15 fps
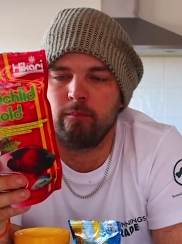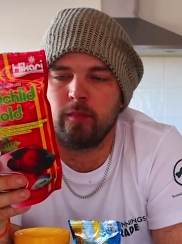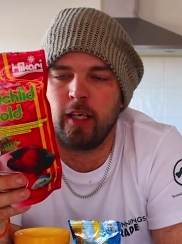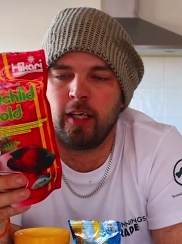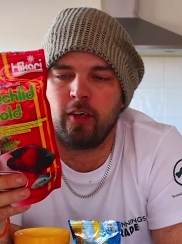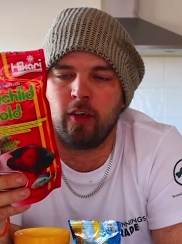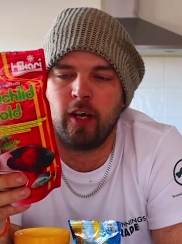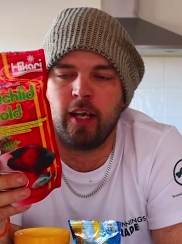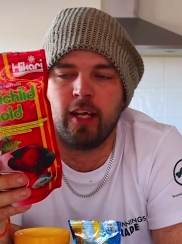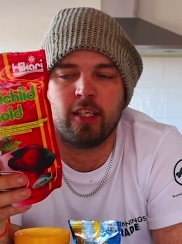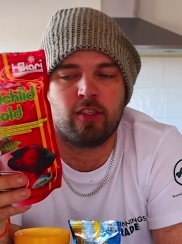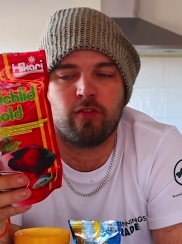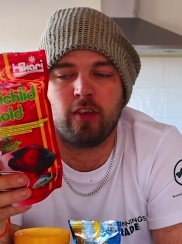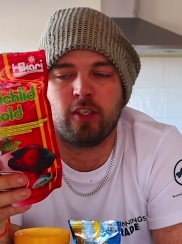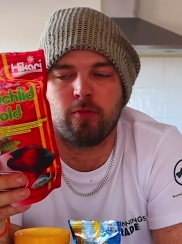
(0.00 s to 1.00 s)

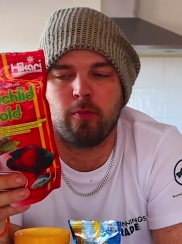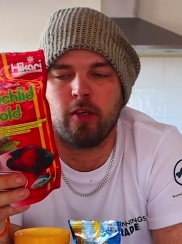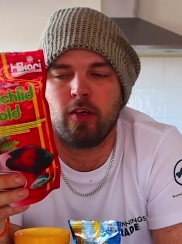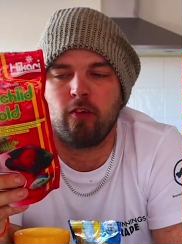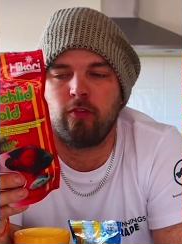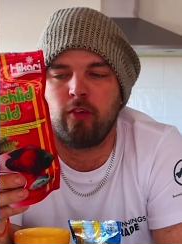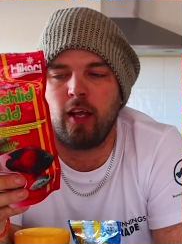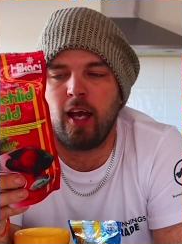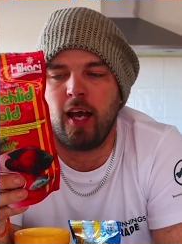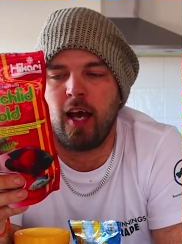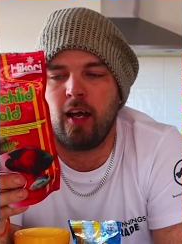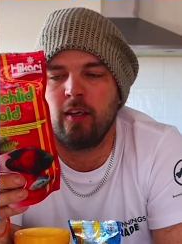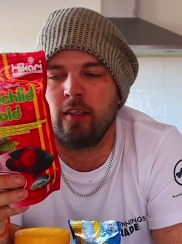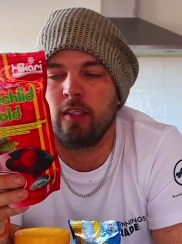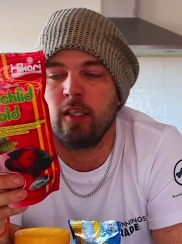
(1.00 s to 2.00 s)
Ingredients: fish meal,
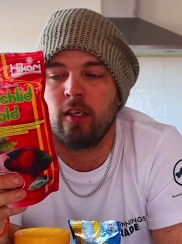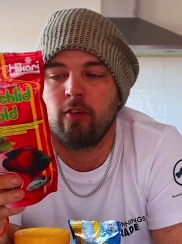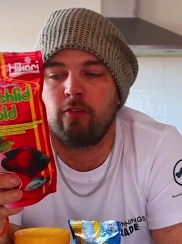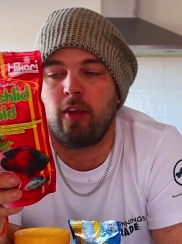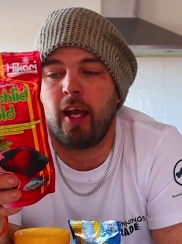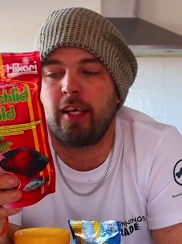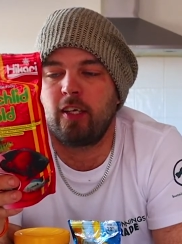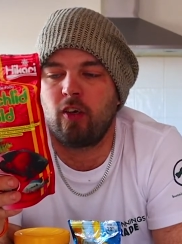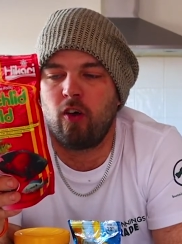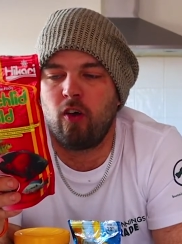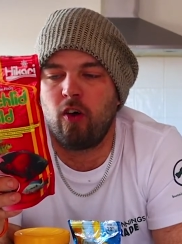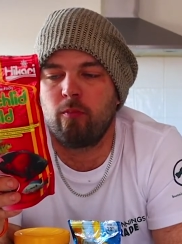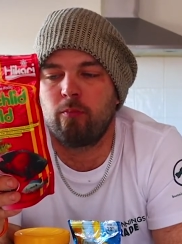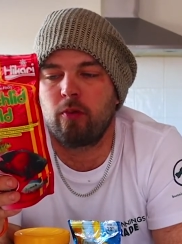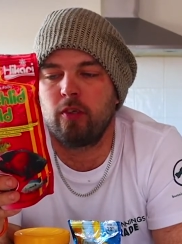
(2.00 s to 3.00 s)
flour, flake
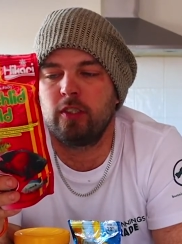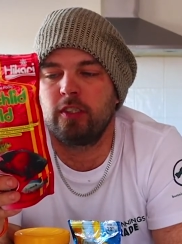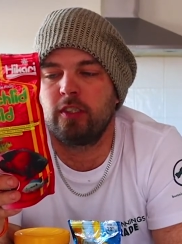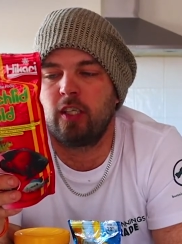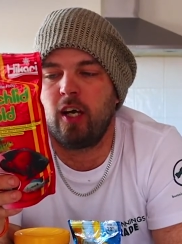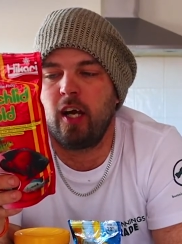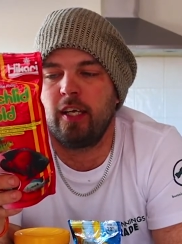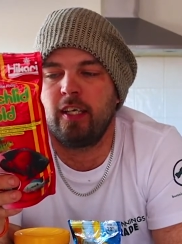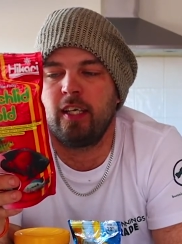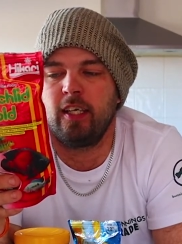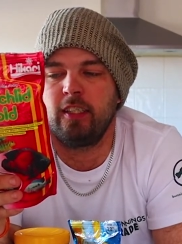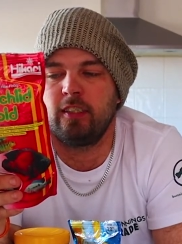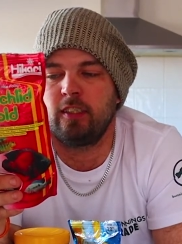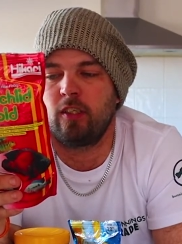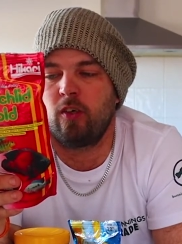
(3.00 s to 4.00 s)
corn, bruised diet
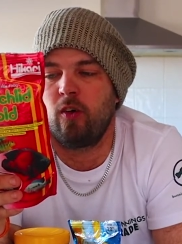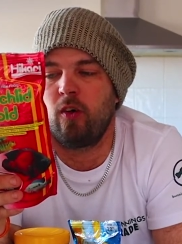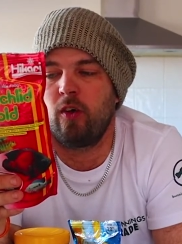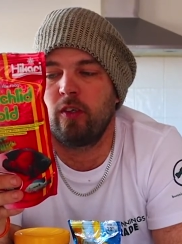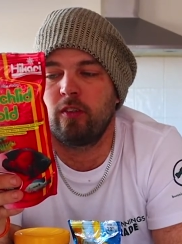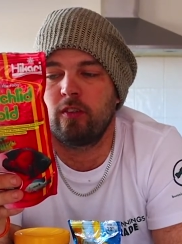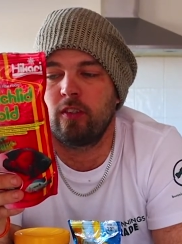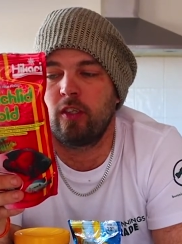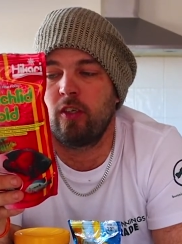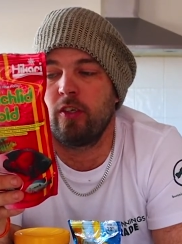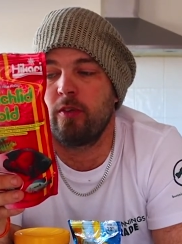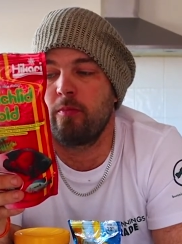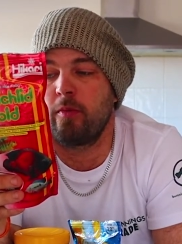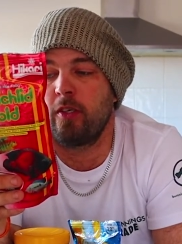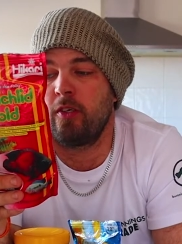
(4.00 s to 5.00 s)
yeast, corn,
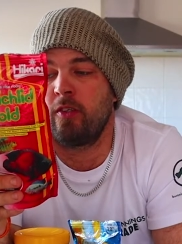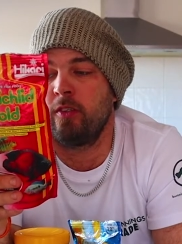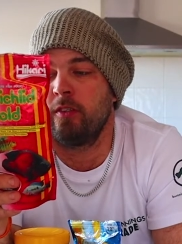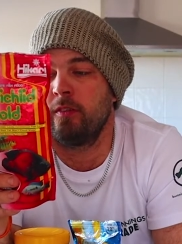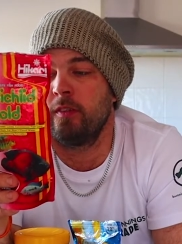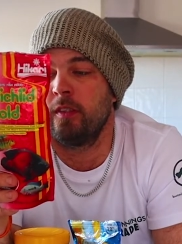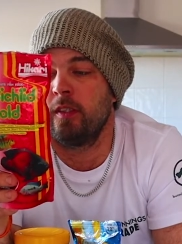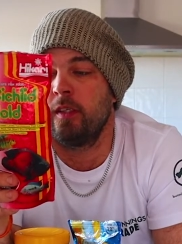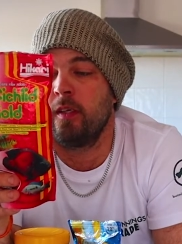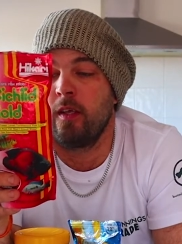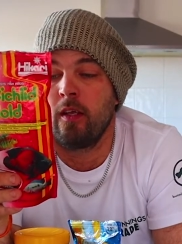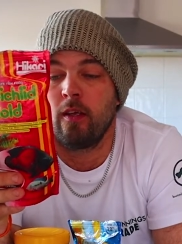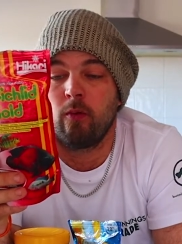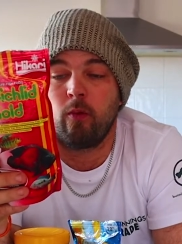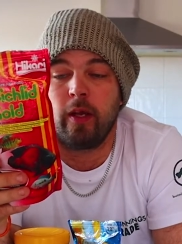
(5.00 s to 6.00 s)
gluten meal,
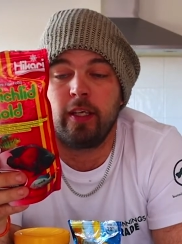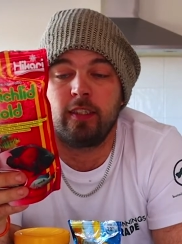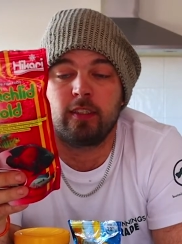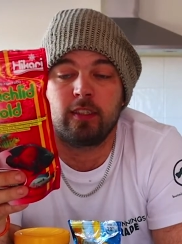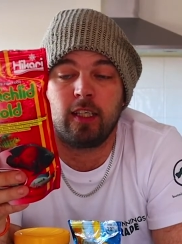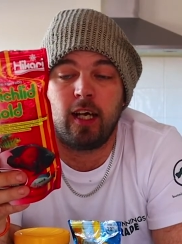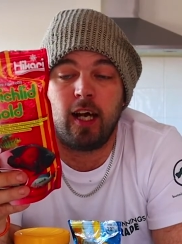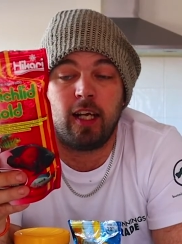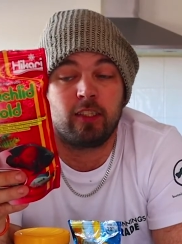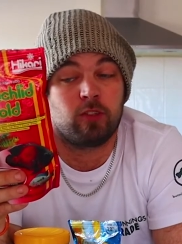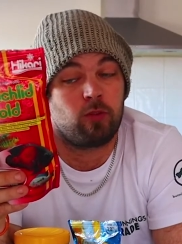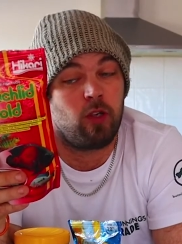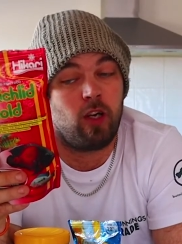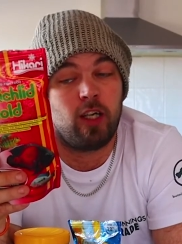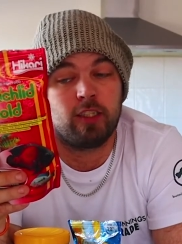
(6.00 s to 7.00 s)
wheat starch,
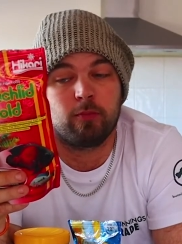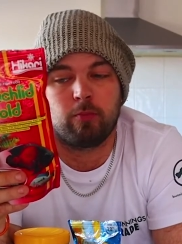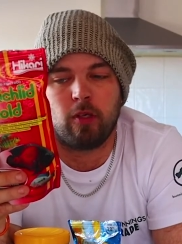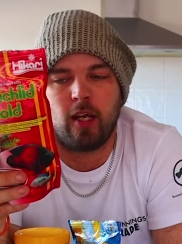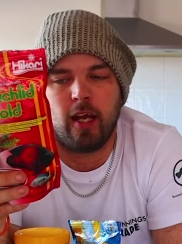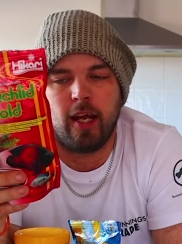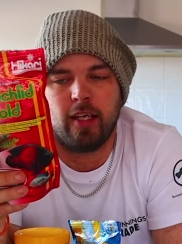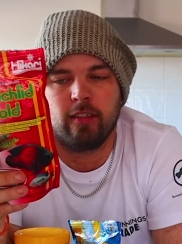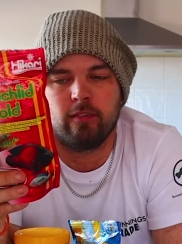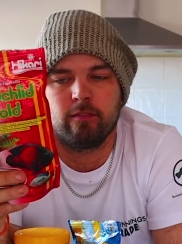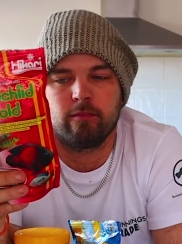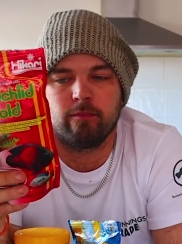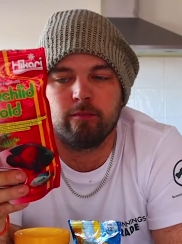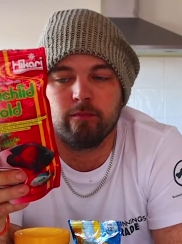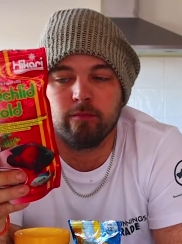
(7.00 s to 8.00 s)
rice bran,
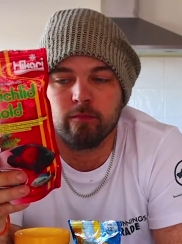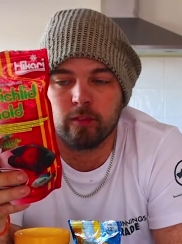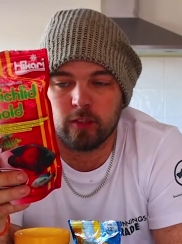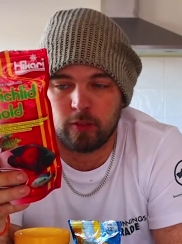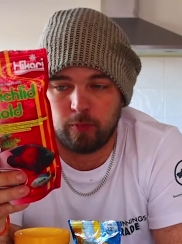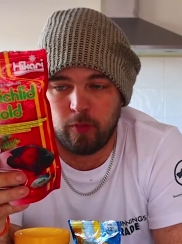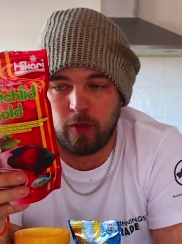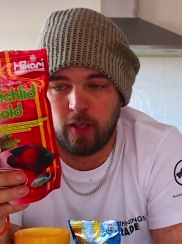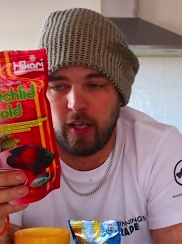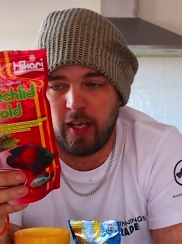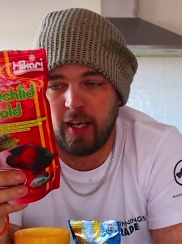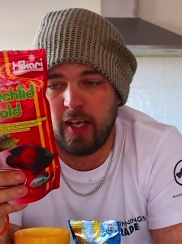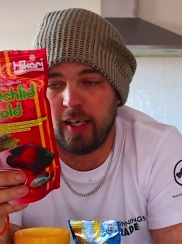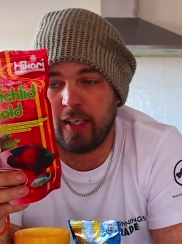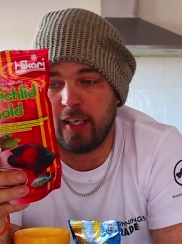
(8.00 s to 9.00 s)

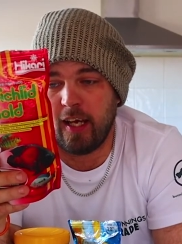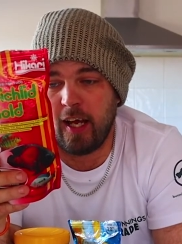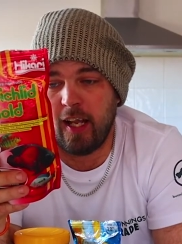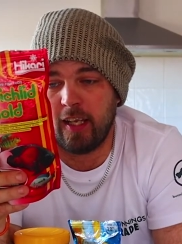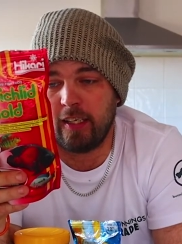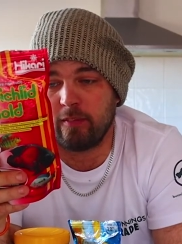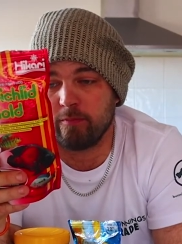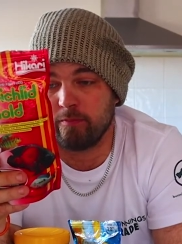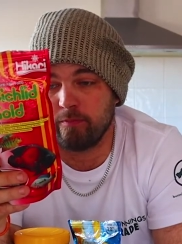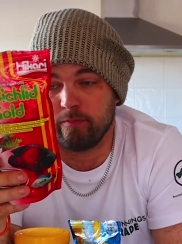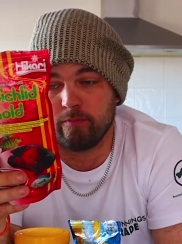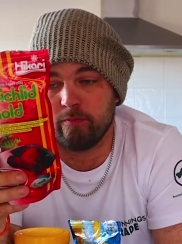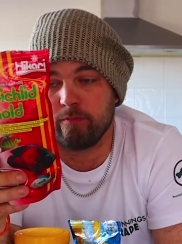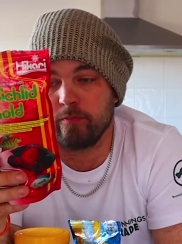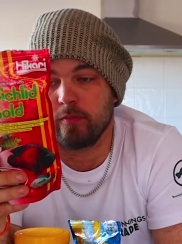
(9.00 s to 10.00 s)
spirulina, garlic,
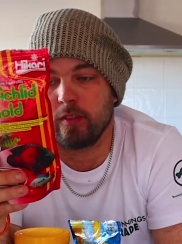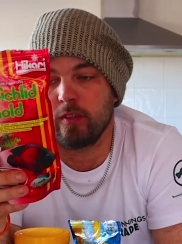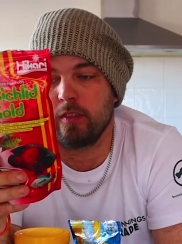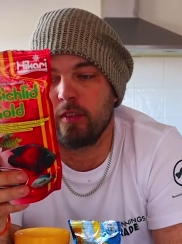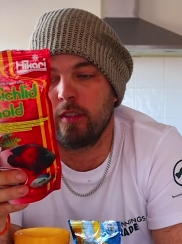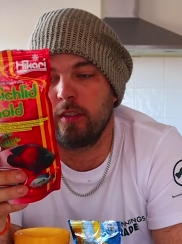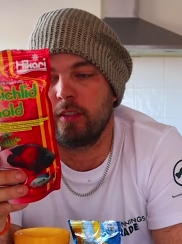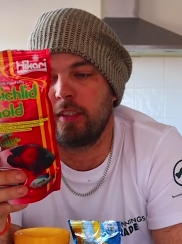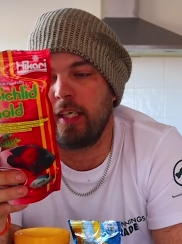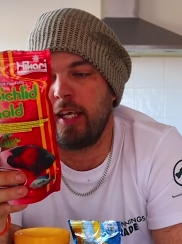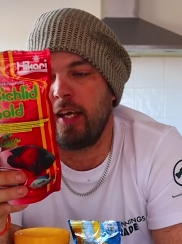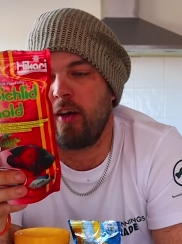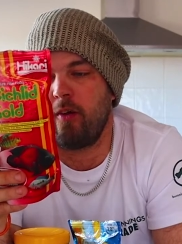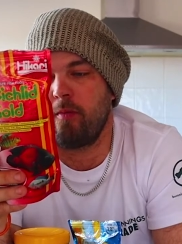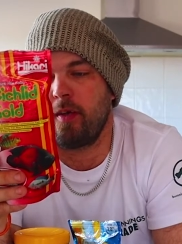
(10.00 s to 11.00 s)

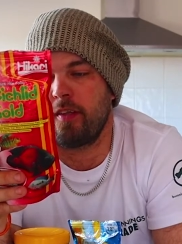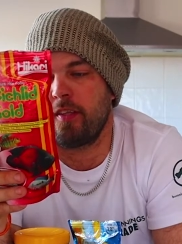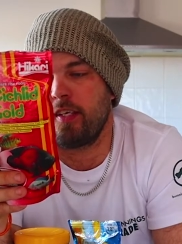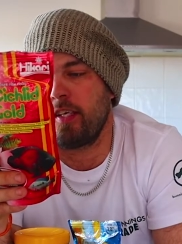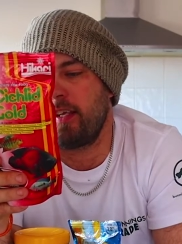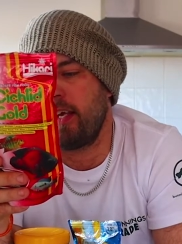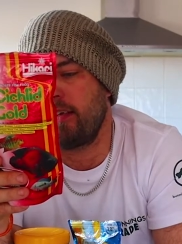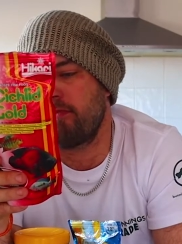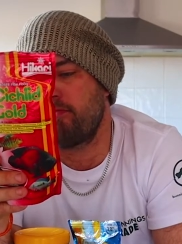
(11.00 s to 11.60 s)
D-L-methane,